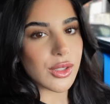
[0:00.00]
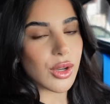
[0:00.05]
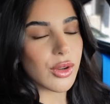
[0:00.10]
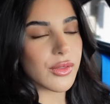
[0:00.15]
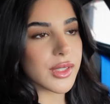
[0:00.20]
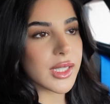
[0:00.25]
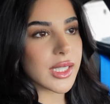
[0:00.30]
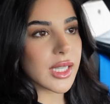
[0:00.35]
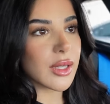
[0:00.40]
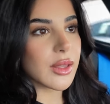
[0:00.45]

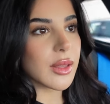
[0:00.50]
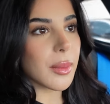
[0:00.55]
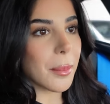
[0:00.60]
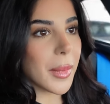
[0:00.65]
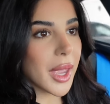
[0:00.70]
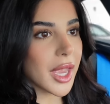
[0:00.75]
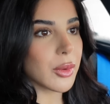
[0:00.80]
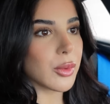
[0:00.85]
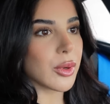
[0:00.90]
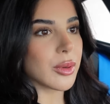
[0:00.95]
Obviously the
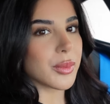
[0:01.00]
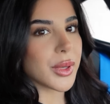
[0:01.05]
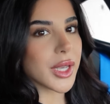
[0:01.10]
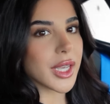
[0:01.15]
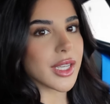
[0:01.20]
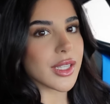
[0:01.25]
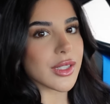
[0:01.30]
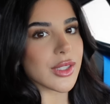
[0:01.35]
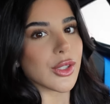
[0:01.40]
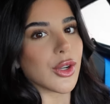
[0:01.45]
main one
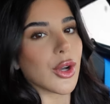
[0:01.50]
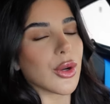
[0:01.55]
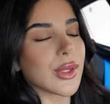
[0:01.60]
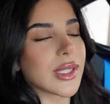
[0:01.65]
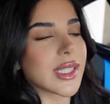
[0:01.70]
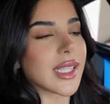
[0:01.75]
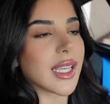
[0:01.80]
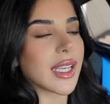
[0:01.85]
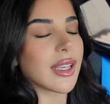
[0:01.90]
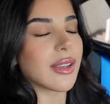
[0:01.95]
being to go
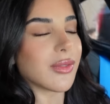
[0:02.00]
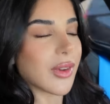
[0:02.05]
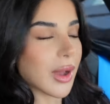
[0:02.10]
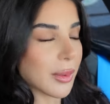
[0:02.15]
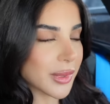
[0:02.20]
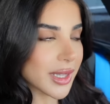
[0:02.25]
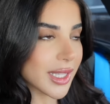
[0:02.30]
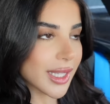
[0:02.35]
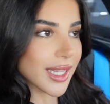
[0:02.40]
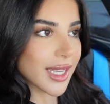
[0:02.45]
see
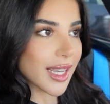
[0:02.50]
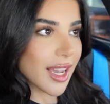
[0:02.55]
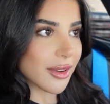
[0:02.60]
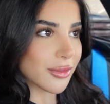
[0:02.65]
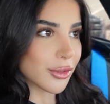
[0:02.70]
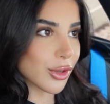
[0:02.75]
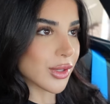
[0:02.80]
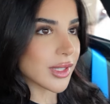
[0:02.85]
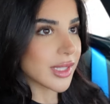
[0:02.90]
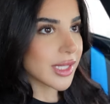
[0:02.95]
family. I've
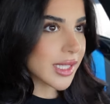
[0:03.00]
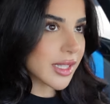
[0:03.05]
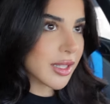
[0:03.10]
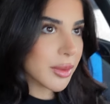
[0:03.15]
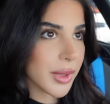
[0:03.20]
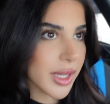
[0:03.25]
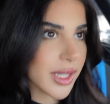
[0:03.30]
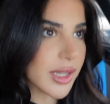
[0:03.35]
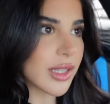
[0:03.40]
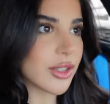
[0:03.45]
not seen
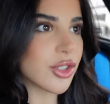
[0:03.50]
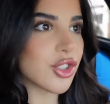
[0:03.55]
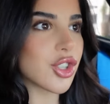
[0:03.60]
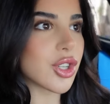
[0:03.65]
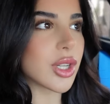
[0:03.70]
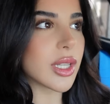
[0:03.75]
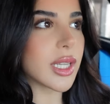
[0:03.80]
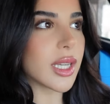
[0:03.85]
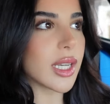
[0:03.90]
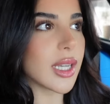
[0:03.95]
them in
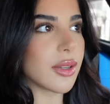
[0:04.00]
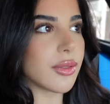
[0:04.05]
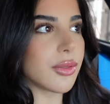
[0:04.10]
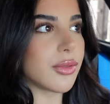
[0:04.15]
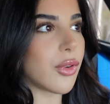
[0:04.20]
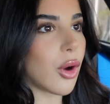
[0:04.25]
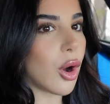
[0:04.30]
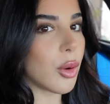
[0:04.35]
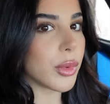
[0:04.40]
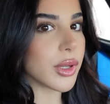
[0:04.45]
literally
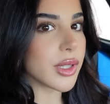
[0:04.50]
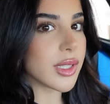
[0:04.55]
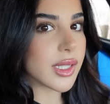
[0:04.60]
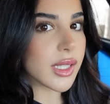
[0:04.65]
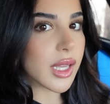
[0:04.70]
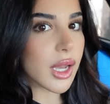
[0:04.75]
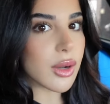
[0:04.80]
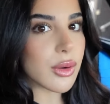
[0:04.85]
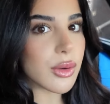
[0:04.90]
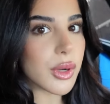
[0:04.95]
4 months
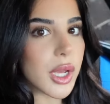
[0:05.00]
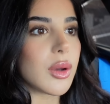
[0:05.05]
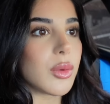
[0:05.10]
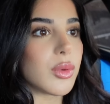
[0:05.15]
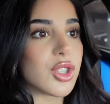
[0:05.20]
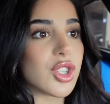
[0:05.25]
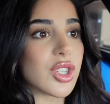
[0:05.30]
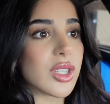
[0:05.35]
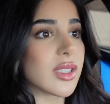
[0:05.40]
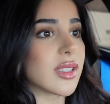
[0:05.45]
now,
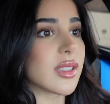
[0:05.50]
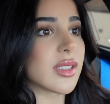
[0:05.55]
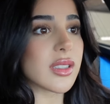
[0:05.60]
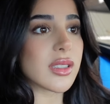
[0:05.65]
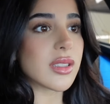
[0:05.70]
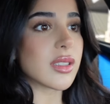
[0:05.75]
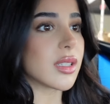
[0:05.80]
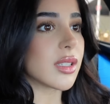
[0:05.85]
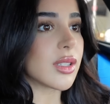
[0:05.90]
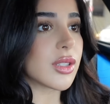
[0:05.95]
which
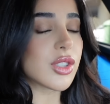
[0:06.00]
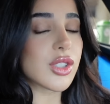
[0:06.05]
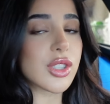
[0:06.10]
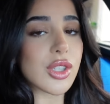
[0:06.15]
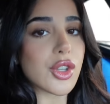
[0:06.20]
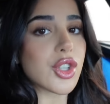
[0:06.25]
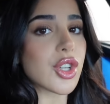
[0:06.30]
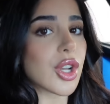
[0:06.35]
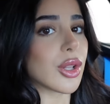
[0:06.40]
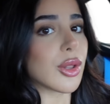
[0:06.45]
is
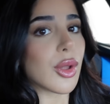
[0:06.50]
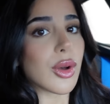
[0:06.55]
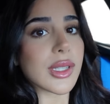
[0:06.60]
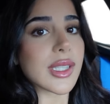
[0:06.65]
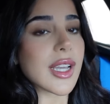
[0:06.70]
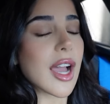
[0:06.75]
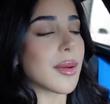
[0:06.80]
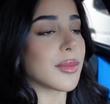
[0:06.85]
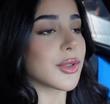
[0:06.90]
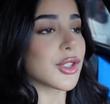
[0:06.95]
such a long
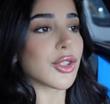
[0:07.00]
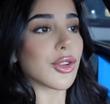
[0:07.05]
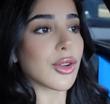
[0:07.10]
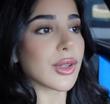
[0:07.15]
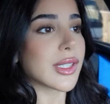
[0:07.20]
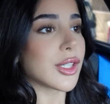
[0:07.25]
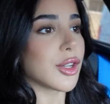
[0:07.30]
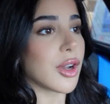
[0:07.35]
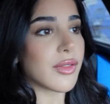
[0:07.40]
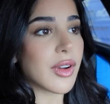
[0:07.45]
time to not
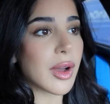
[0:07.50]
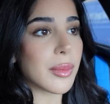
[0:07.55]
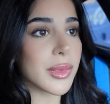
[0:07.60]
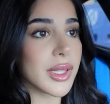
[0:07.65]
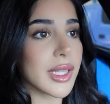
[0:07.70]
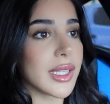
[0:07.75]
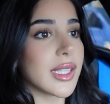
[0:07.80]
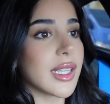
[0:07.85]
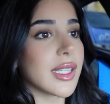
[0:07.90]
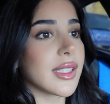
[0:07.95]
see your
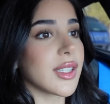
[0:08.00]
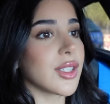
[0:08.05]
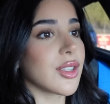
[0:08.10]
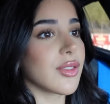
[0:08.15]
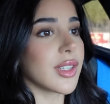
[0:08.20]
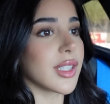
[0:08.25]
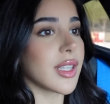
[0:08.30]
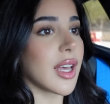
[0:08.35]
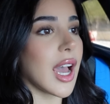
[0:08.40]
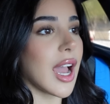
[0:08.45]
family,
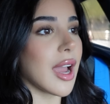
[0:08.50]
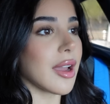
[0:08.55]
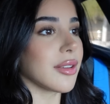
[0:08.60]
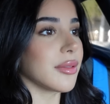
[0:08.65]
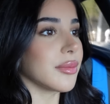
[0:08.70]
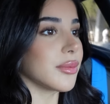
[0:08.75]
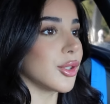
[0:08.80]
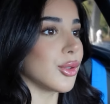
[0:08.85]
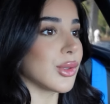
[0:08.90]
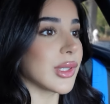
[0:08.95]
considering that I
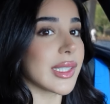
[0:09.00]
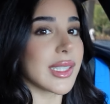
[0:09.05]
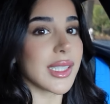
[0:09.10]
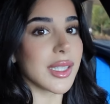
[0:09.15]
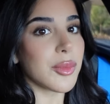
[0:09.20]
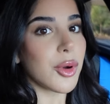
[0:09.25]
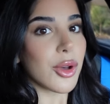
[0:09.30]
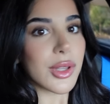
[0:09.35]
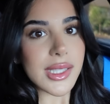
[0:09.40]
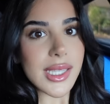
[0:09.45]
used to see
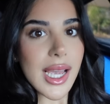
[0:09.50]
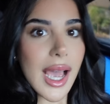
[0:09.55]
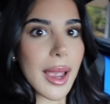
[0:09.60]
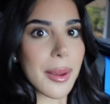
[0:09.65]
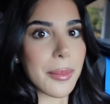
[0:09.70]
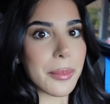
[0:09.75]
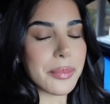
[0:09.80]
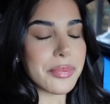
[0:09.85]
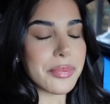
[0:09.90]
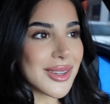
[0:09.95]
them all the
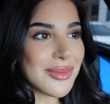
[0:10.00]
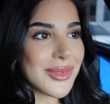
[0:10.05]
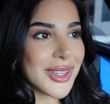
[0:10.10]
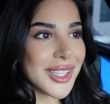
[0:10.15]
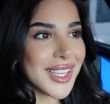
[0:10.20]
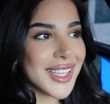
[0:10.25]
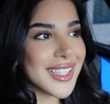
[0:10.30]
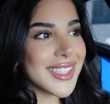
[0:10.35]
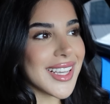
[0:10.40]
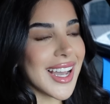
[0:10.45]
time. I'm
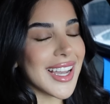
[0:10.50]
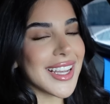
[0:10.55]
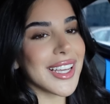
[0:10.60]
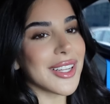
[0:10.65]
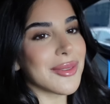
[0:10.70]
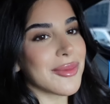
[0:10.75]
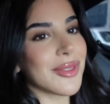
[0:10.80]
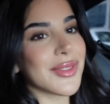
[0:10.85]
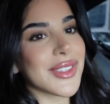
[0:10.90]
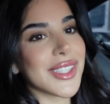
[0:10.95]
really excited.
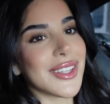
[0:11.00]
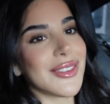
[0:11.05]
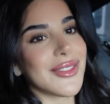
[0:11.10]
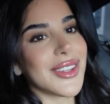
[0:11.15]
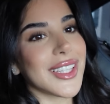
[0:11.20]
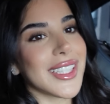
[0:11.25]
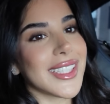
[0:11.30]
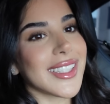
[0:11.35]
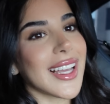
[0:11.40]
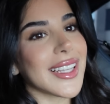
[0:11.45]
I'm obviously
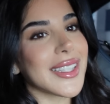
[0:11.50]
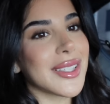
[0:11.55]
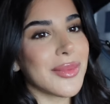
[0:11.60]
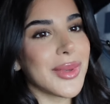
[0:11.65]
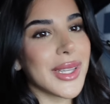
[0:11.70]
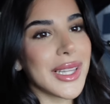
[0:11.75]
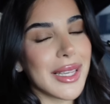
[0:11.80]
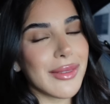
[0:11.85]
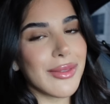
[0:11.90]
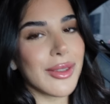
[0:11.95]
really sad to
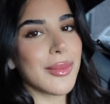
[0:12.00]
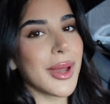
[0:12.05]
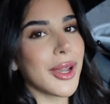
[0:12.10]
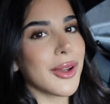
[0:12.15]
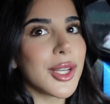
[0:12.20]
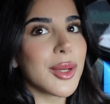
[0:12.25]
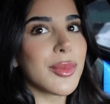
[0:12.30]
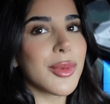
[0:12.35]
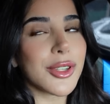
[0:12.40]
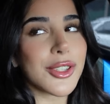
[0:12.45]
be leaving my
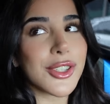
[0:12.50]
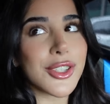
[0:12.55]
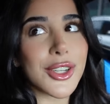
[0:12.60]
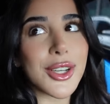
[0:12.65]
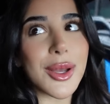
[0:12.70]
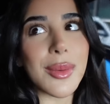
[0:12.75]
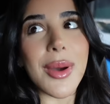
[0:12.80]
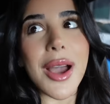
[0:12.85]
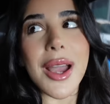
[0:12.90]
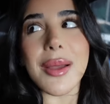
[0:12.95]
honey bun
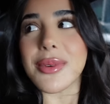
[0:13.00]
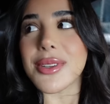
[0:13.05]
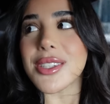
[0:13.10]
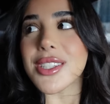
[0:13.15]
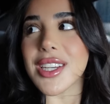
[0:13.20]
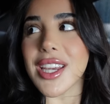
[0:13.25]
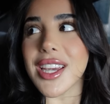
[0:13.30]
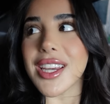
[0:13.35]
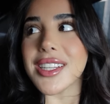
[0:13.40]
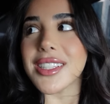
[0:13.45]
sugar pie
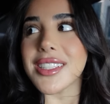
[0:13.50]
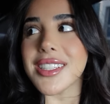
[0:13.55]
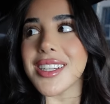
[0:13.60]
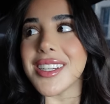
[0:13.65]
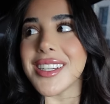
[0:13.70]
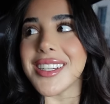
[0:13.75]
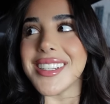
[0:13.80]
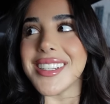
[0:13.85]
munchkin.